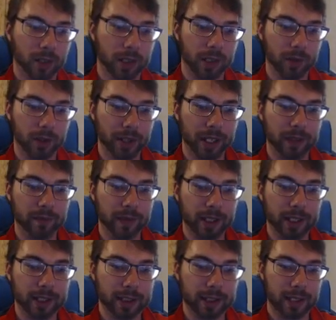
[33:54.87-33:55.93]
Alright, well
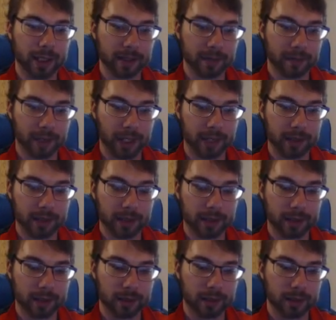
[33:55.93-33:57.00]
thankfully this guy's effect
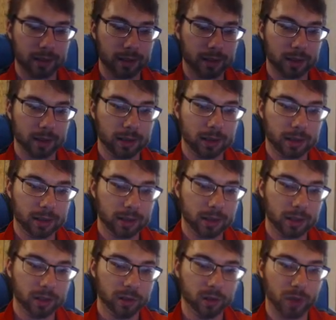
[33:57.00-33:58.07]

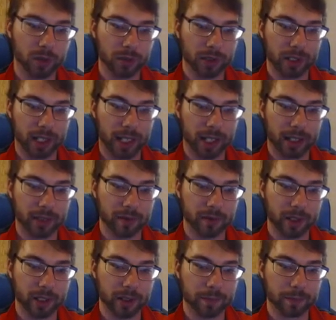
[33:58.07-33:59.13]
won't
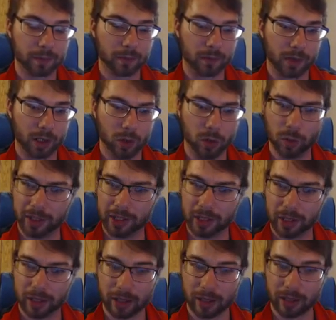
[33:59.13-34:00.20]
activate. Oh, he's
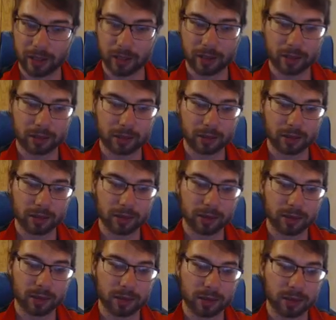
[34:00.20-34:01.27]
gonna
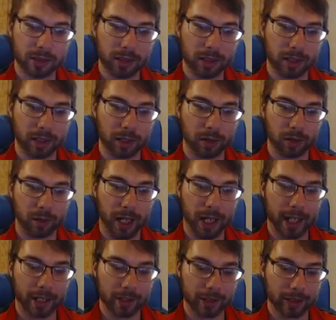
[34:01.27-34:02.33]

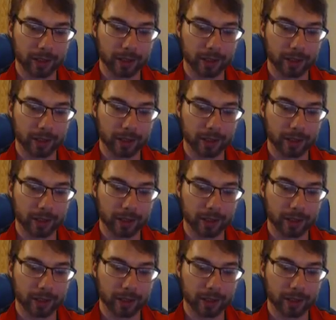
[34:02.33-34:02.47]
crash.